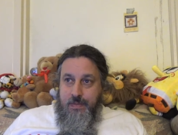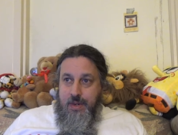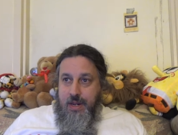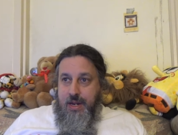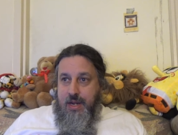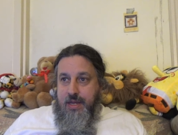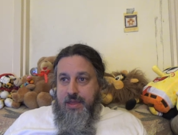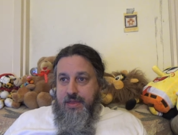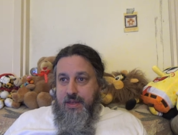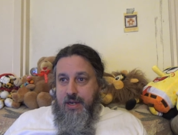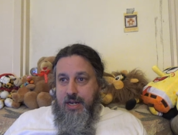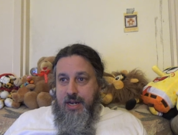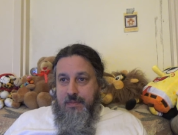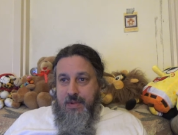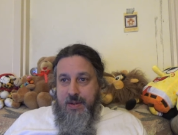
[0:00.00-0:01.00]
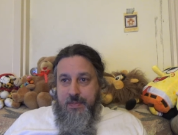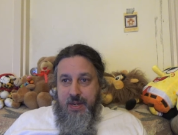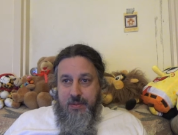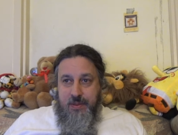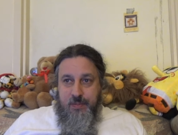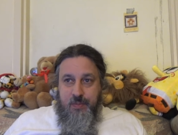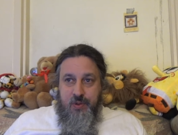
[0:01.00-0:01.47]
I thought I might be
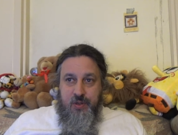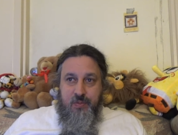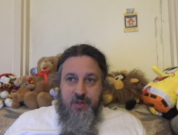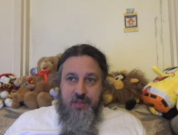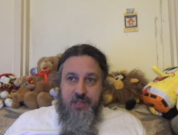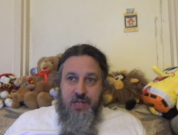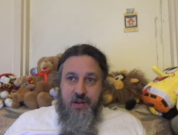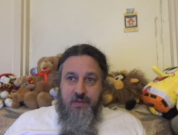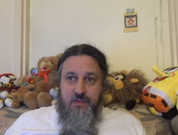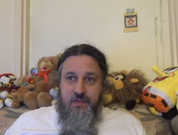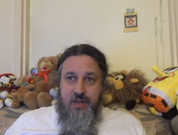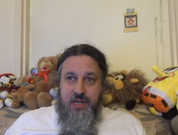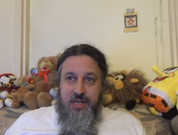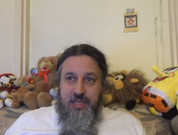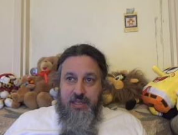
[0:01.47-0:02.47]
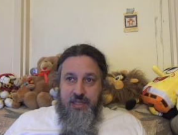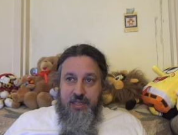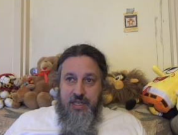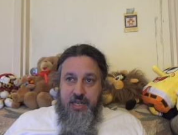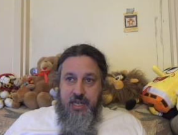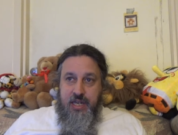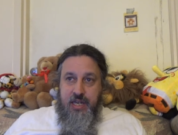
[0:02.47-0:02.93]
able to push myself a
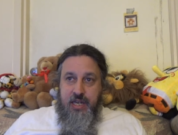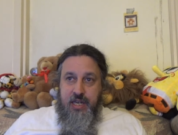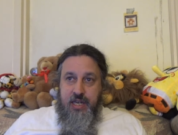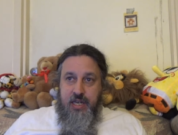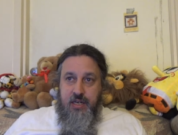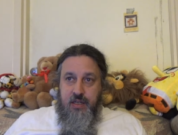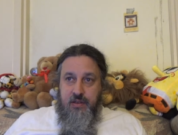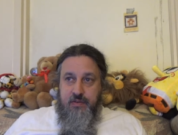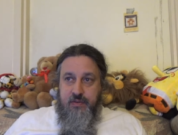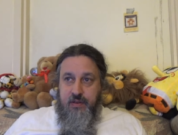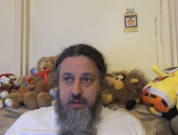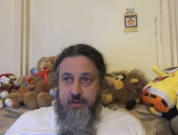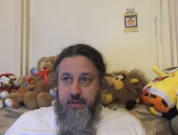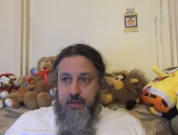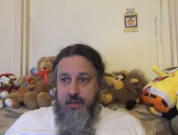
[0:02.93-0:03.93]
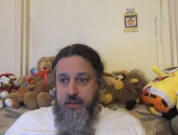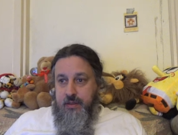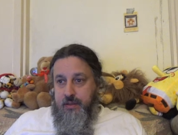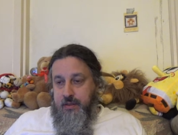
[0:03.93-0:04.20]
little further